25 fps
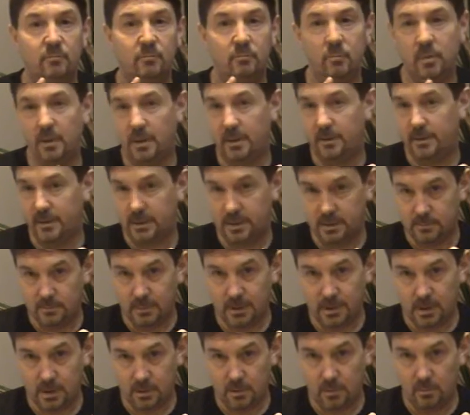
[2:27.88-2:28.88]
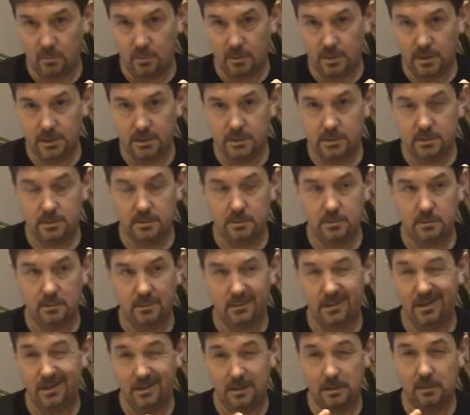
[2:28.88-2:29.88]
what I think is my current weight,
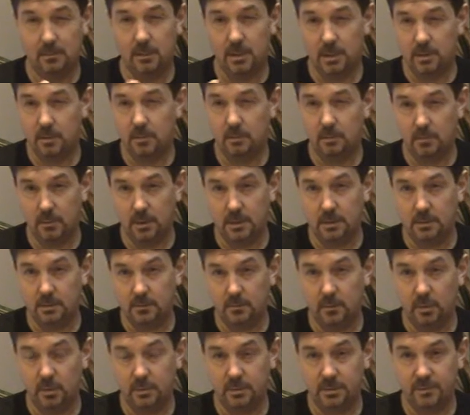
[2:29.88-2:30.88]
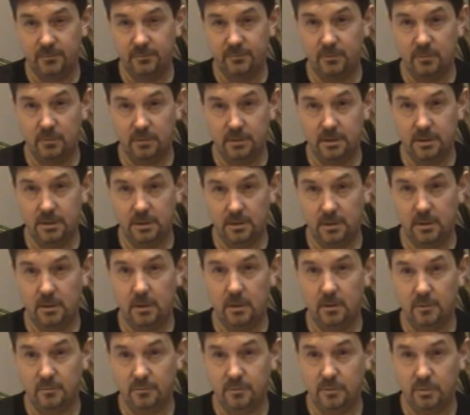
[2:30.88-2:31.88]
and I think my current weight at the moment is
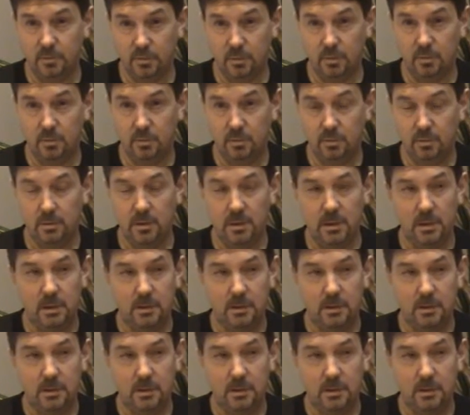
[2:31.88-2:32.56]
14.5 stone.